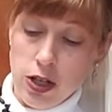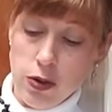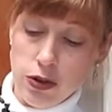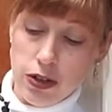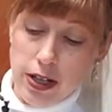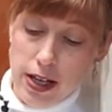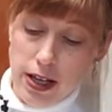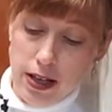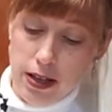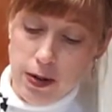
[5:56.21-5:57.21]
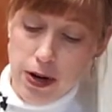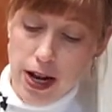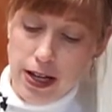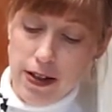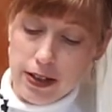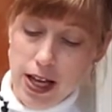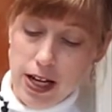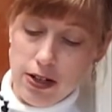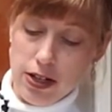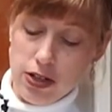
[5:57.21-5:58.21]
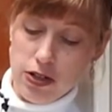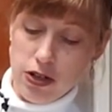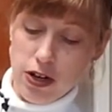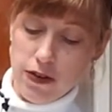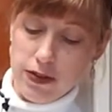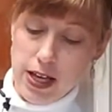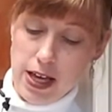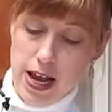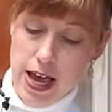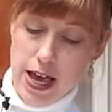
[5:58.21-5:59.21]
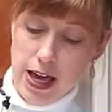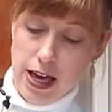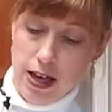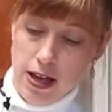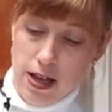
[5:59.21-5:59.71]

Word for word: Usually, the Brandy Alexander is served in a